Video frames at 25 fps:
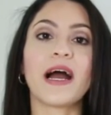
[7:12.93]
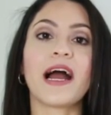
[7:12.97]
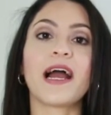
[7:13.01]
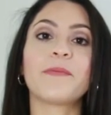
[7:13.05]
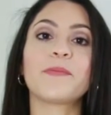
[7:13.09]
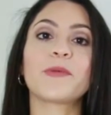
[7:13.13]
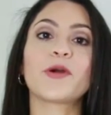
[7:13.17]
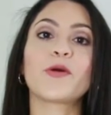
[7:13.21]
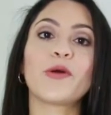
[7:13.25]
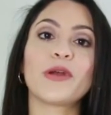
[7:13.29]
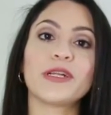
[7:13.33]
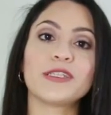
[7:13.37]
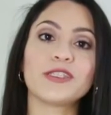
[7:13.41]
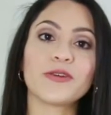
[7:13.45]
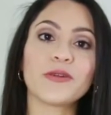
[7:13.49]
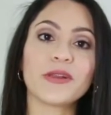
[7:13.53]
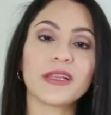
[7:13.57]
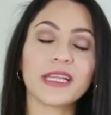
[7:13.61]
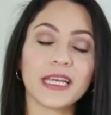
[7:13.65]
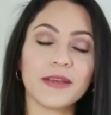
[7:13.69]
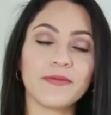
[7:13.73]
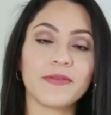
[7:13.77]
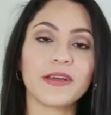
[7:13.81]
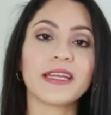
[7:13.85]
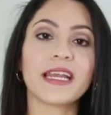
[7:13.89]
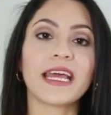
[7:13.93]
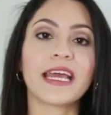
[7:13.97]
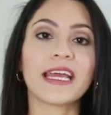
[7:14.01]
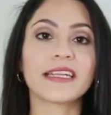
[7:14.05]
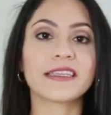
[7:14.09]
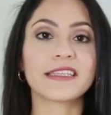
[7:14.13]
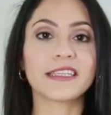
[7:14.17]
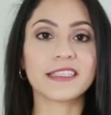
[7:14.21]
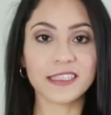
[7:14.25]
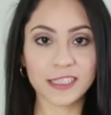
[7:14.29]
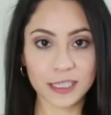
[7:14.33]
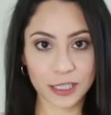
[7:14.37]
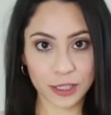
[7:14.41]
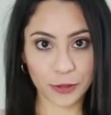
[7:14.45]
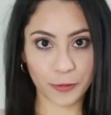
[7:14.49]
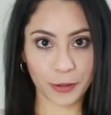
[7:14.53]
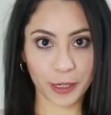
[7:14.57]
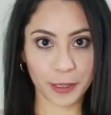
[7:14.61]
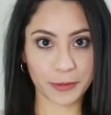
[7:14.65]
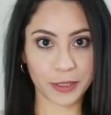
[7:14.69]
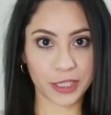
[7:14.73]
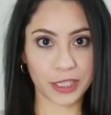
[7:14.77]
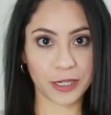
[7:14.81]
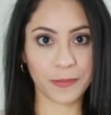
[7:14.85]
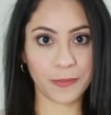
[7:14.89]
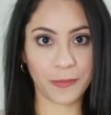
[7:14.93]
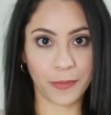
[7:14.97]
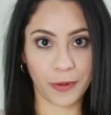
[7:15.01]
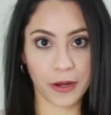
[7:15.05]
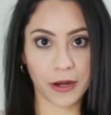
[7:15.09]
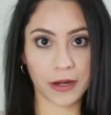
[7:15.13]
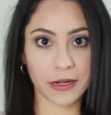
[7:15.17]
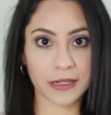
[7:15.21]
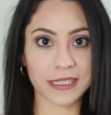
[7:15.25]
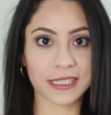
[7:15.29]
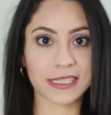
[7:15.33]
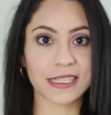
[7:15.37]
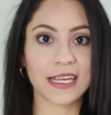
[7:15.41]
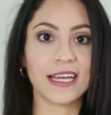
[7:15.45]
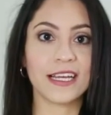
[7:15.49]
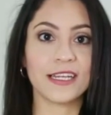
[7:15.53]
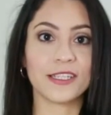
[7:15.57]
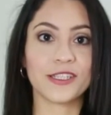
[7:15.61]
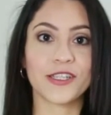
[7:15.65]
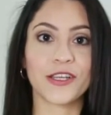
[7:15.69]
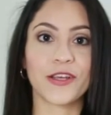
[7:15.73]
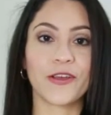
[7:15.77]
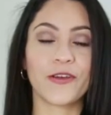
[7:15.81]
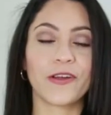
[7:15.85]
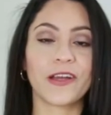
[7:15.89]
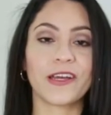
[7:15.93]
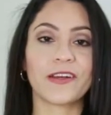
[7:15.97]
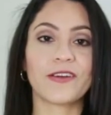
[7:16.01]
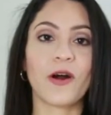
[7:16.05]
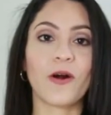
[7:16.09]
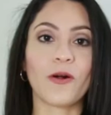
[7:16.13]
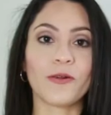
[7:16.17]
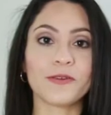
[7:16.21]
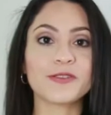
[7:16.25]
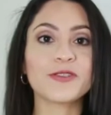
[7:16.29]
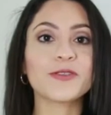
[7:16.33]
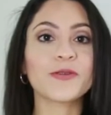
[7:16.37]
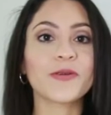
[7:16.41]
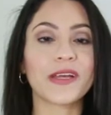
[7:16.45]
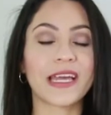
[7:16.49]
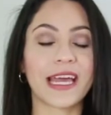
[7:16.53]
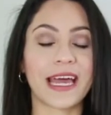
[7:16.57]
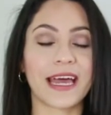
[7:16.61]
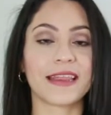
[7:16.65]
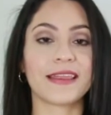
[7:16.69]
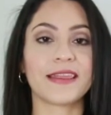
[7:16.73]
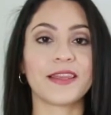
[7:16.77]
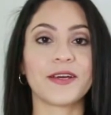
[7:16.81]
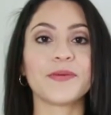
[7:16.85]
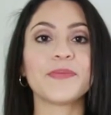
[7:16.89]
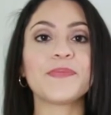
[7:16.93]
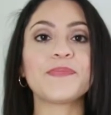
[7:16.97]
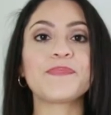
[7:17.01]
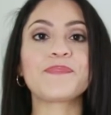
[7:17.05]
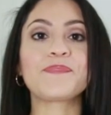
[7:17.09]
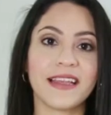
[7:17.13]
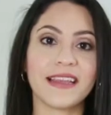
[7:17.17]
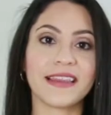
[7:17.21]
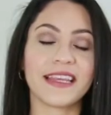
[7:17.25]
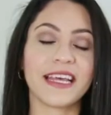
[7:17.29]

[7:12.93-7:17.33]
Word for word: I'm going to leave it in the description box so you can also get them.